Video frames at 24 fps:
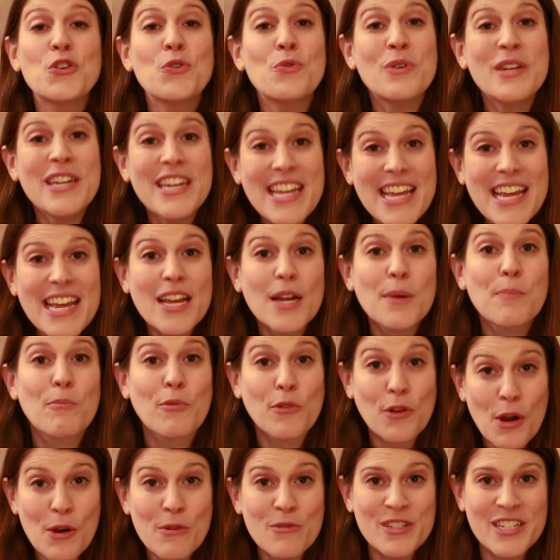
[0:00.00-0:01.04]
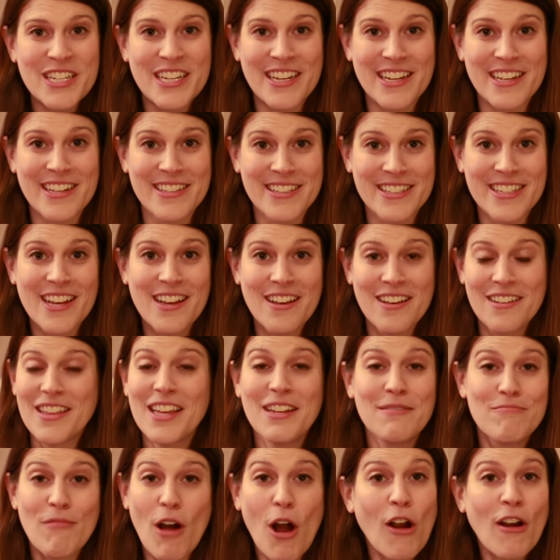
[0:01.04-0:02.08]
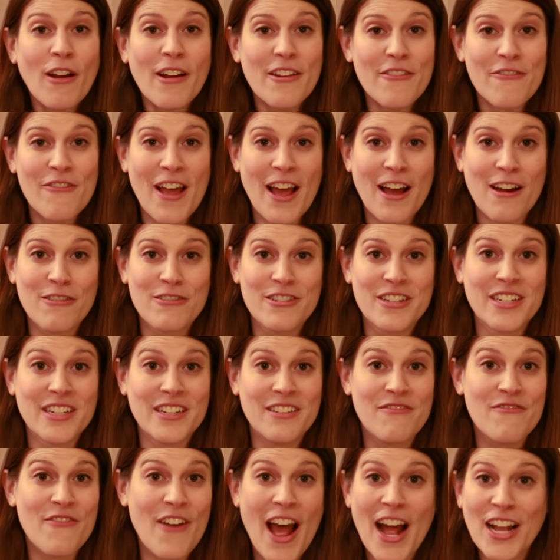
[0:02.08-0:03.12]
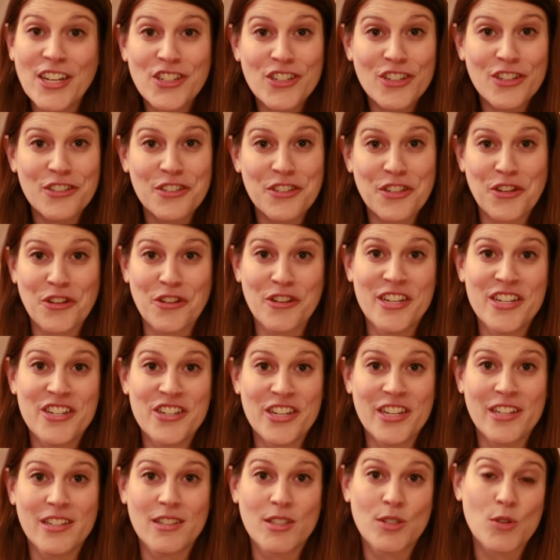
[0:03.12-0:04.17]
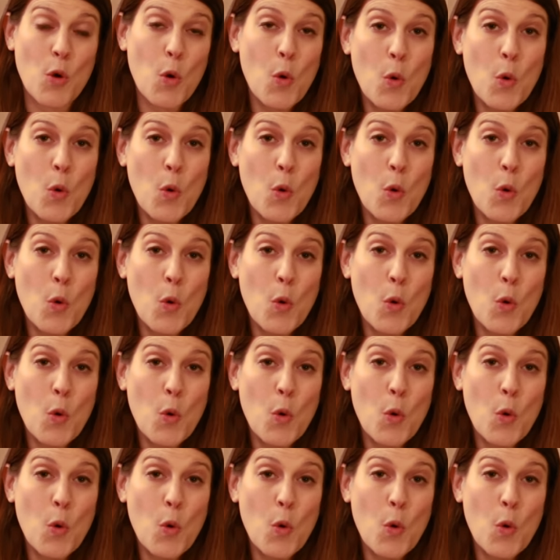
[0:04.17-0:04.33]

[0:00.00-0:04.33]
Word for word: unique proteins that aren't found in vaginal secretions